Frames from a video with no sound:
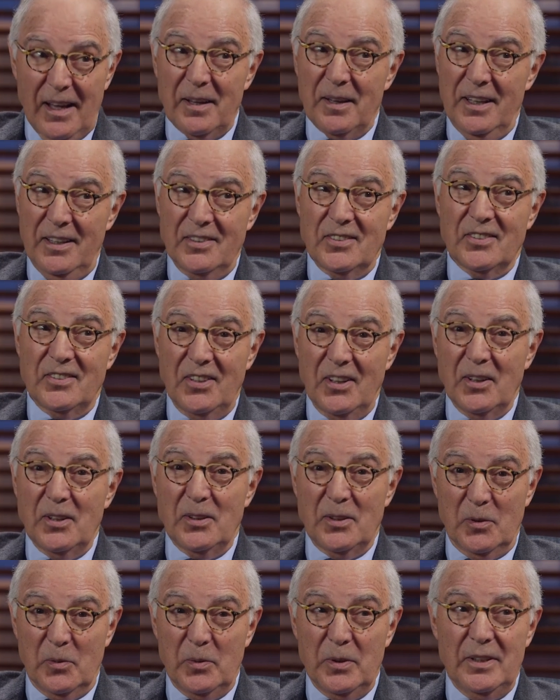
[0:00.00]
I hate to tell
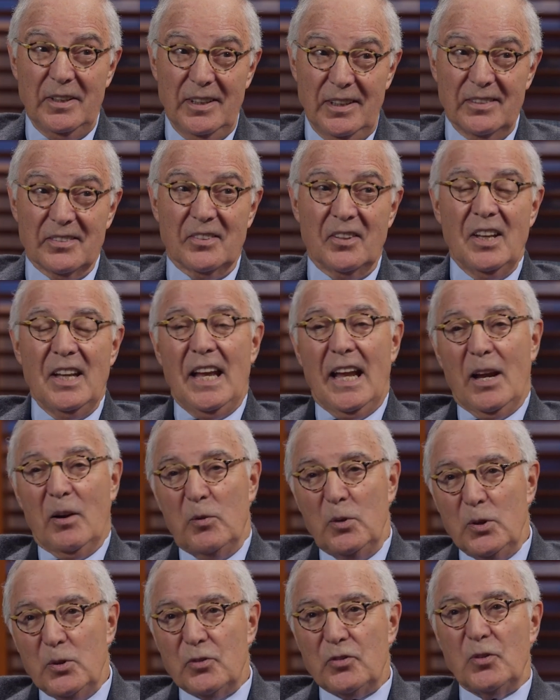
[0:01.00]
you, we didn't.
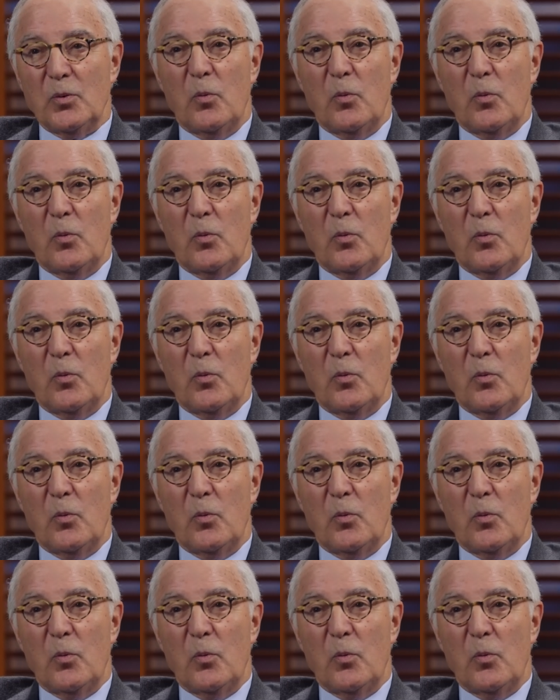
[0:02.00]
And we used